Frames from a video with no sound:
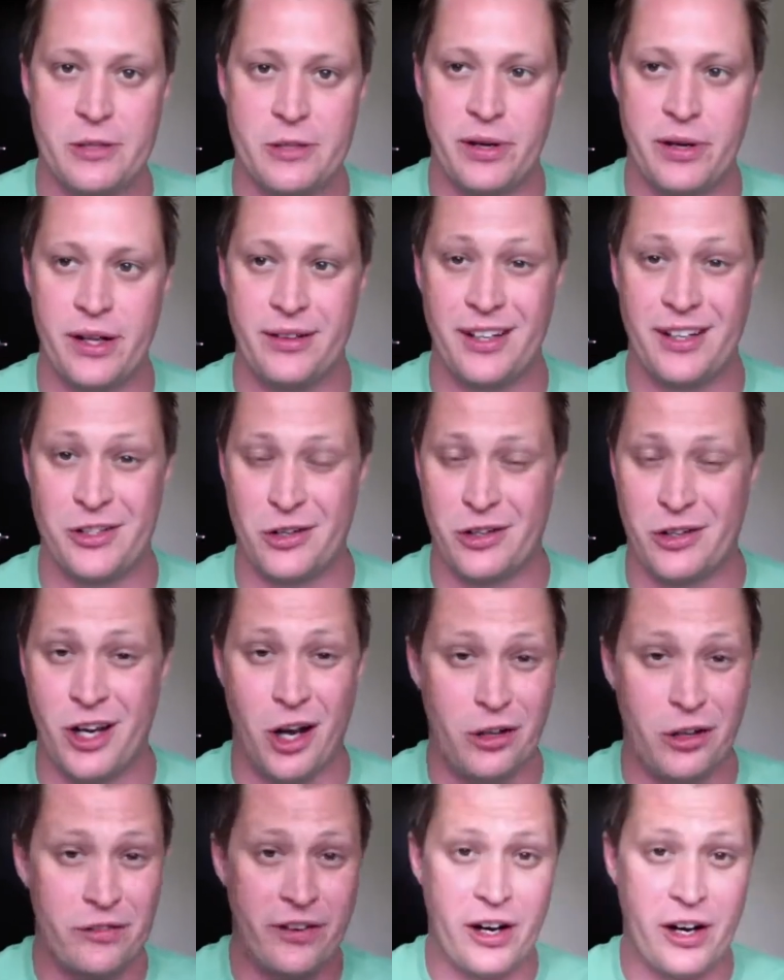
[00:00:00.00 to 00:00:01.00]
but these are
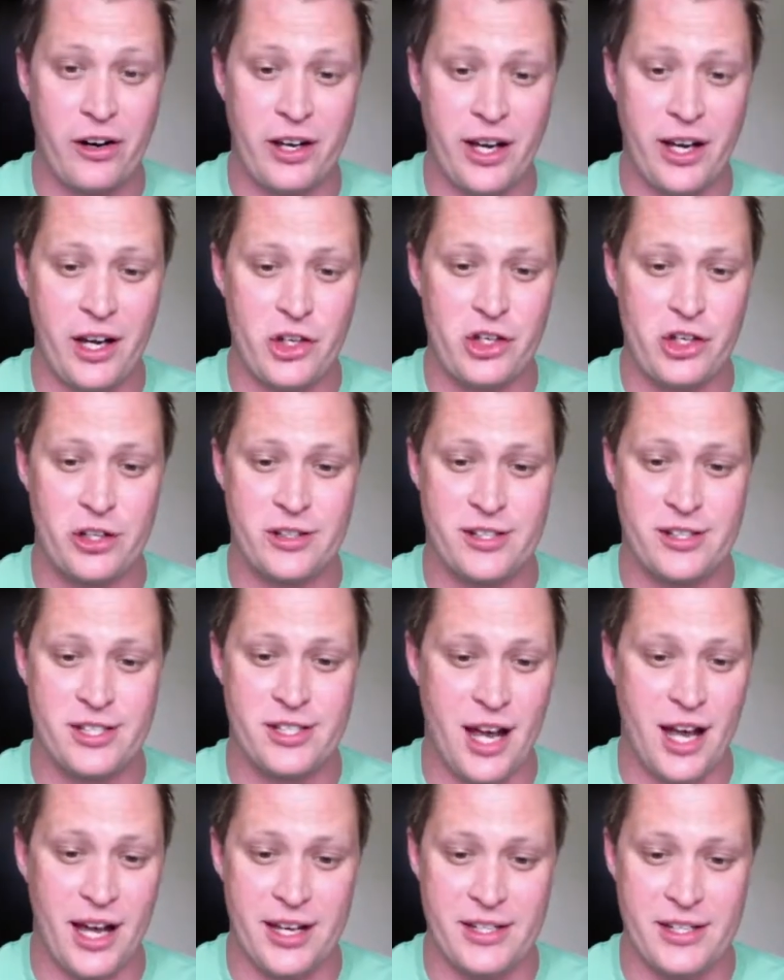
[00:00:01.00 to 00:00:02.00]
color variations,
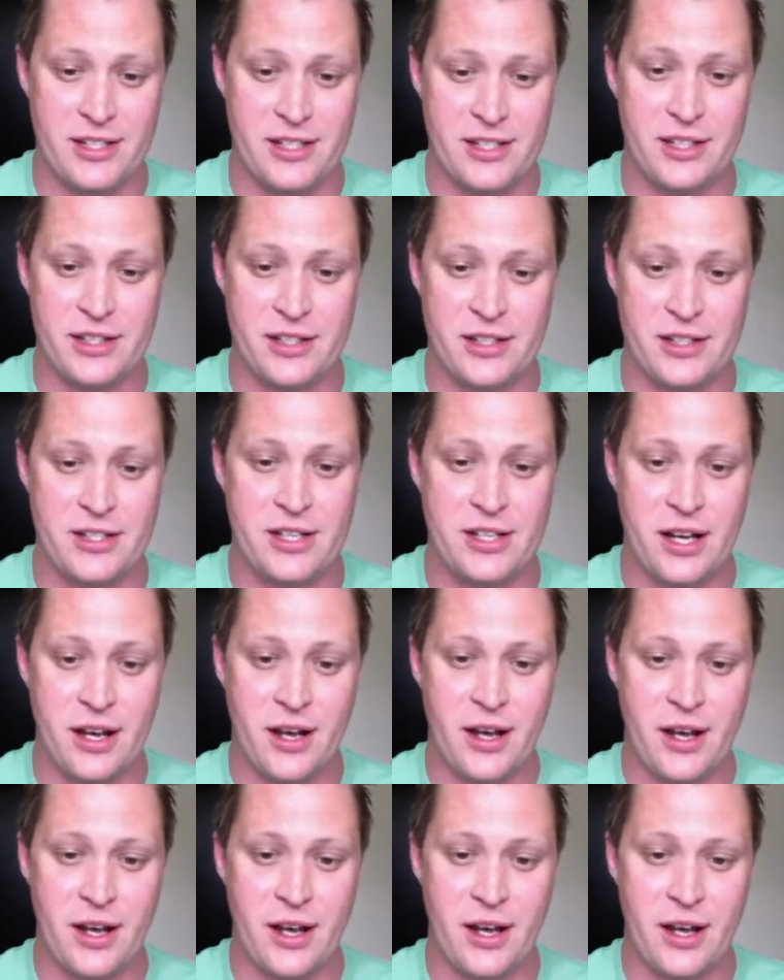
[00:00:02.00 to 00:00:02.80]
sizes.